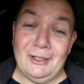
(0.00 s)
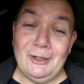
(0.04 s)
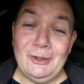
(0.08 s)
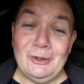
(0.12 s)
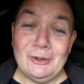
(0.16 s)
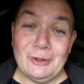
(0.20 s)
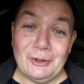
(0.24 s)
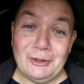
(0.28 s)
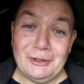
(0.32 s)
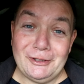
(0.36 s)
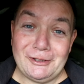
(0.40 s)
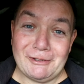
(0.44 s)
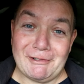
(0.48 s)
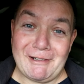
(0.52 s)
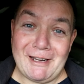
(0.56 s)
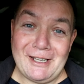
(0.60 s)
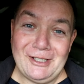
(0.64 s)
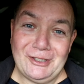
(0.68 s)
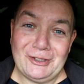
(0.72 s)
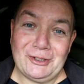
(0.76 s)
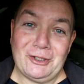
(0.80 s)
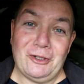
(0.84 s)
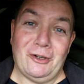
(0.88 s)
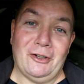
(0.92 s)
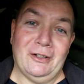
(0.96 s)
lose on a
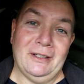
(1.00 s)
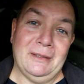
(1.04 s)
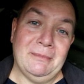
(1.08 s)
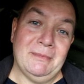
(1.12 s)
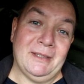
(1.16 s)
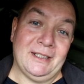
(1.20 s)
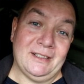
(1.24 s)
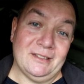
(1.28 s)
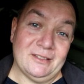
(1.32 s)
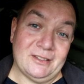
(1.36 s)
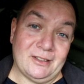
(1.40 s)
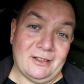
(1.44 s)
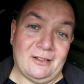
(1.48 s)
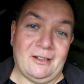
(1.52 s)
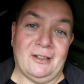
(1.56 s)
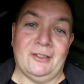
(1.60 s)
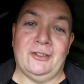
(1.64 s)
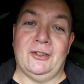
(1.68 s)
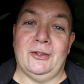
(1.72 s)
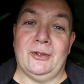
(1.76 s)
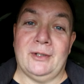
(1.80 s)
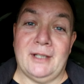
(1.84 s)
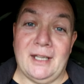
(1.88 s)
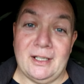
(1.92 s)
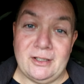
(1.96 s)
scratch card it means I
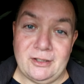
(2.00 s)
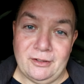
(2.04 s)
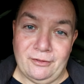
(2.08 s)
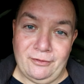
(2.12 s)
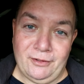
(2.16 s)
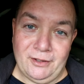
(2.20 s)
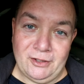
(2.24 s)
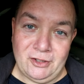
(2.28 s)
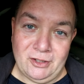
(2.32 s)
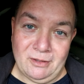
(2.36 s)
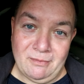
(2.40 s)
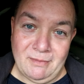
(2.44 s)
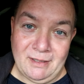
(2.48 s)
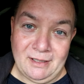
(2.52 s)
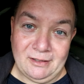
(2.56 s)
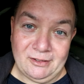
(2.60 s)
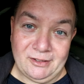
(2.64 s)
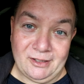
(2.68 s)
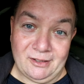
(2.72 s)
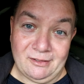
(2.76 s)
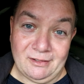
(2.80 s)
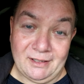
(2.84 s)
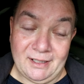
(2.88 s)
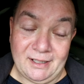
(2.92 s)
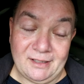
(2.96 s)
do catch a fish at
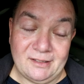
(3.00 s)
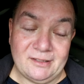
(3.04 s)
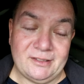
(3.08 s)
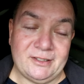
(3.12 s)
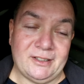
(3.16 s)
Mousehole Lake.